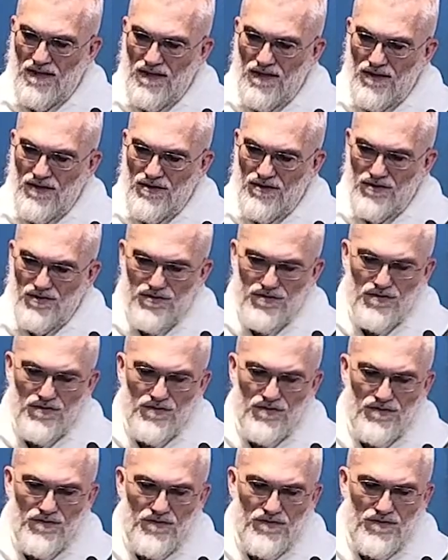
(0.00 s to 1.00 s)
to
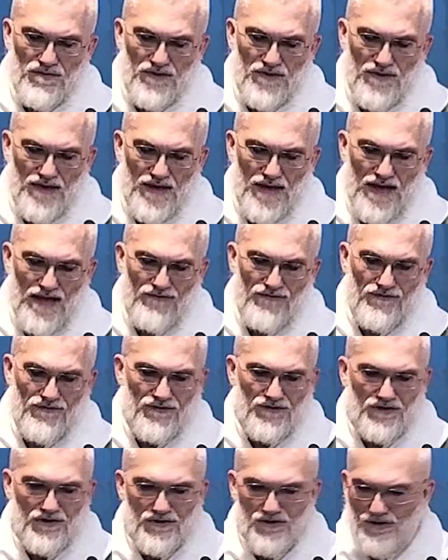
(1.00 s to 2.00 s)
do that for
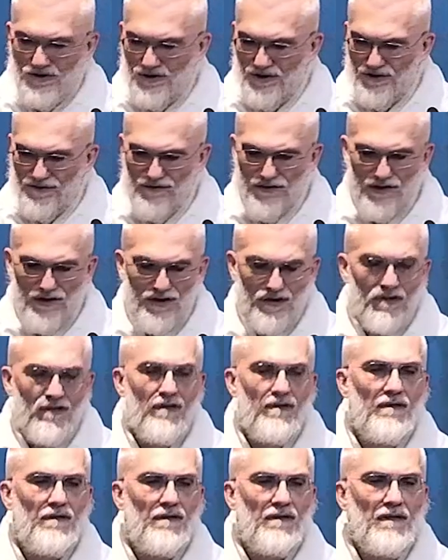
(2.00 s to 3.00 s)
the good of our
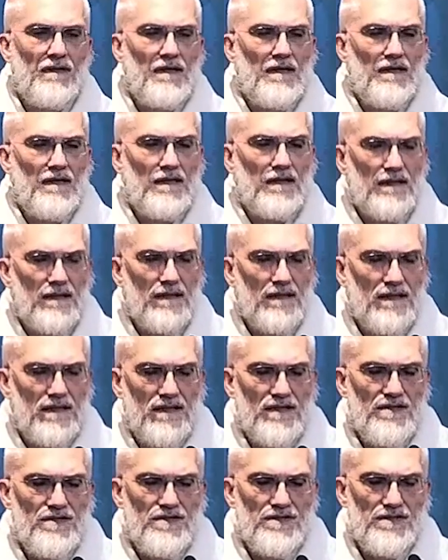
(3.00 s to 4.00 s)

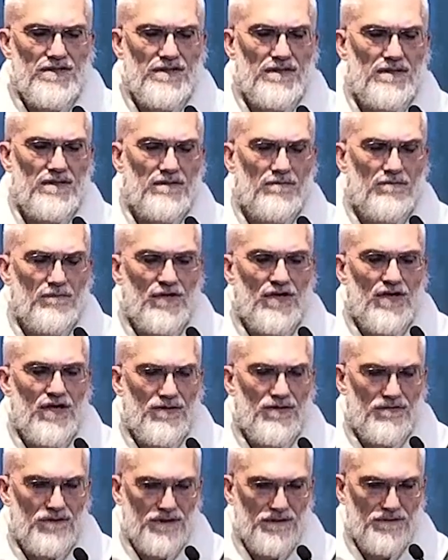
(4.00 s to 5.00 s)
least
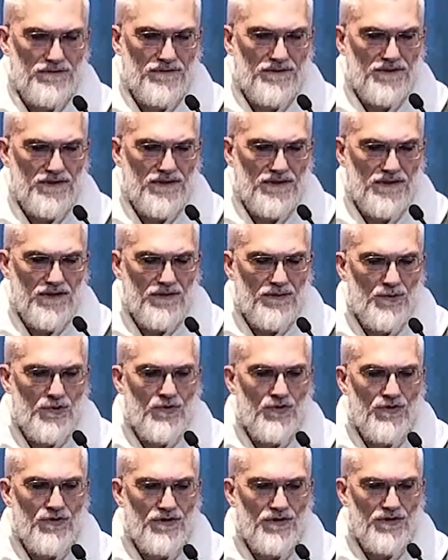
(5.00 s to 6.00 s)
brethren, the
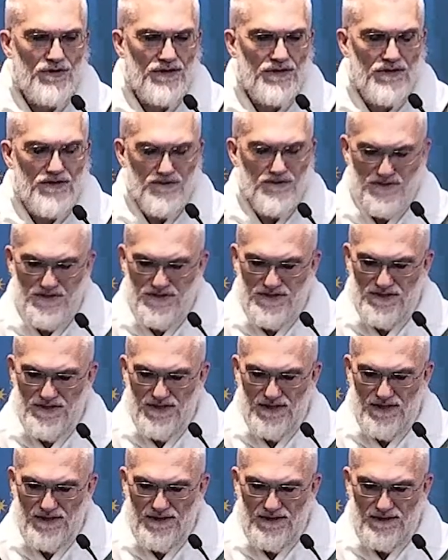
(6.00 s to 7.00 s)
unborn in our
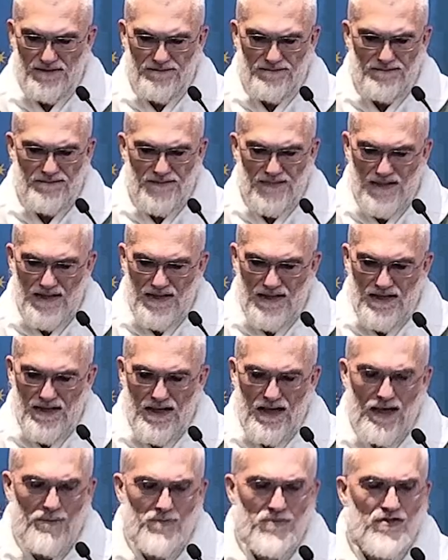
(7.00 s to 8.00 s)
society.
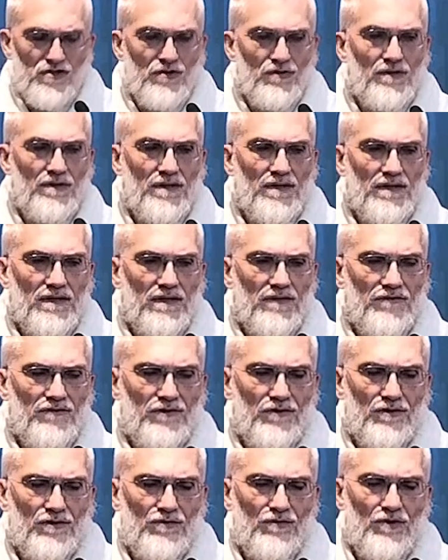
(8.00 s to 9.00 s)
I'm sure that if
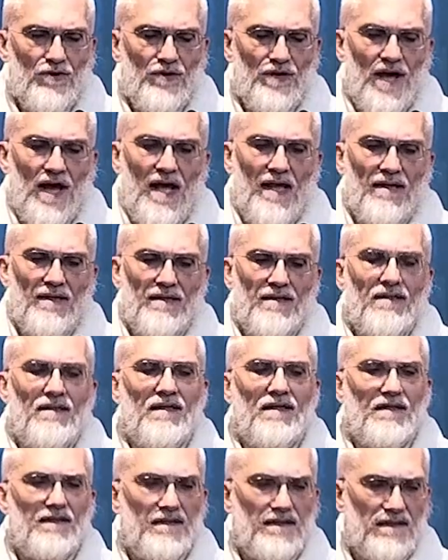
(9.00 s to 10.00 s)
you're in Rhode Island,
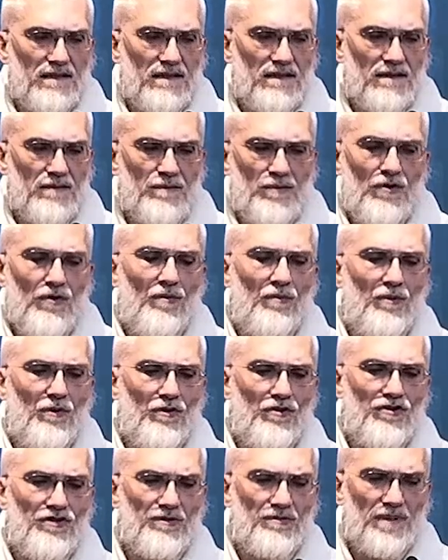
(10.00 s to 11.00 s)
that the
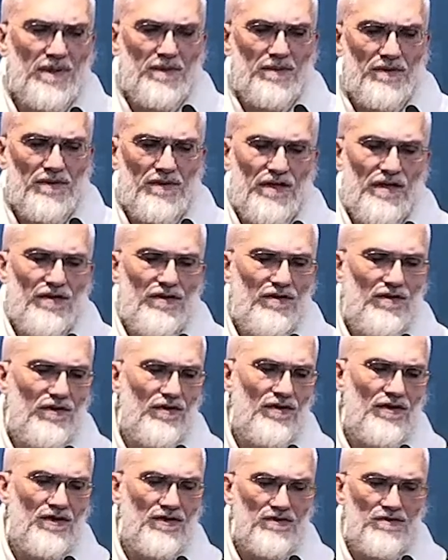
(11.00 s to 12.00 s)
pro-abortion people there are
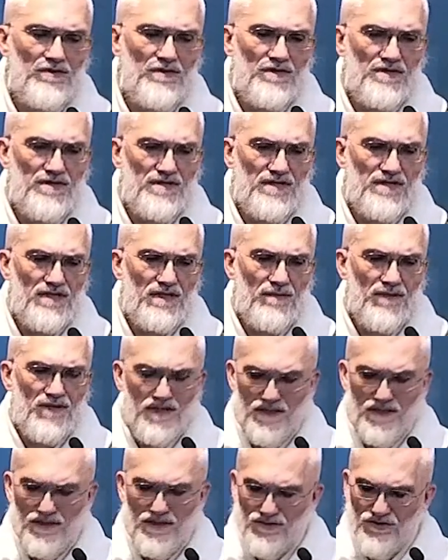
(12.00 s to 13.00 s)
going to do the same
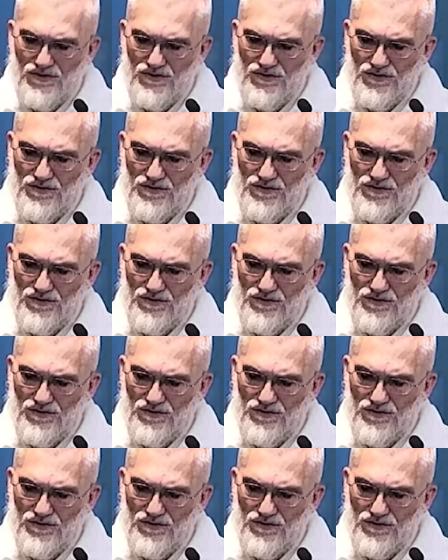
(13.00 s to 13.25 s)
thing, so